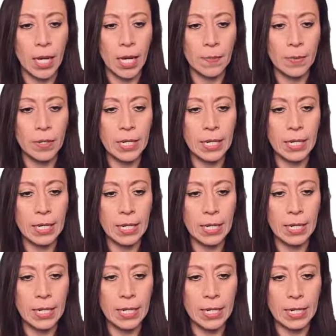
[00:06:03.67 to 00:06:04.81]
I'm gonna
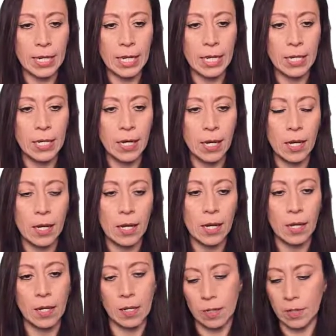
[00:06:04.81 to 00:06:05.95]
click
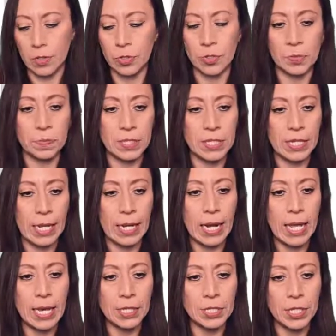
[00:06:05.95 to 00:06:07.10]
just beside
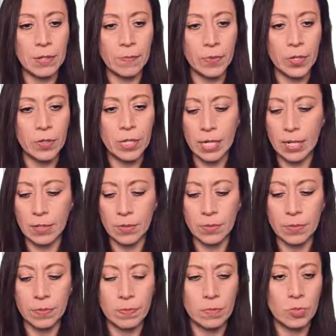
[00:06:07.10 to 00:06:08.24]
let, gonna
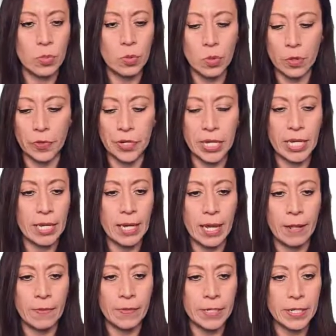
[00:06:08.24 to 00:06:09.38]
two or three
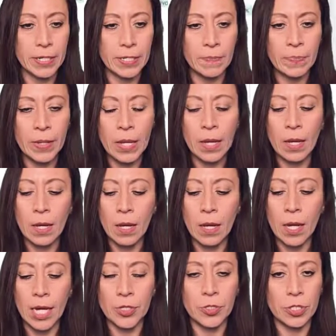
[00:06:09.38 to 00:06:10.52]
enters.
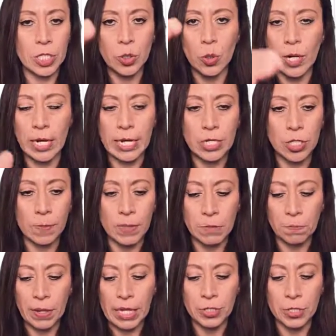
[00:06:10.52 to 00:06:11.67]
I just need to clear some
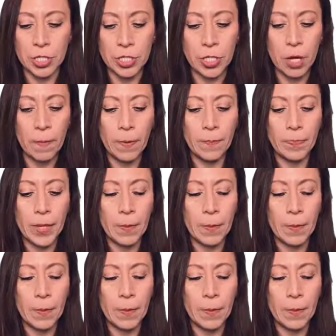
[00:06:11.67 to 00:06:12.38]
space on the top.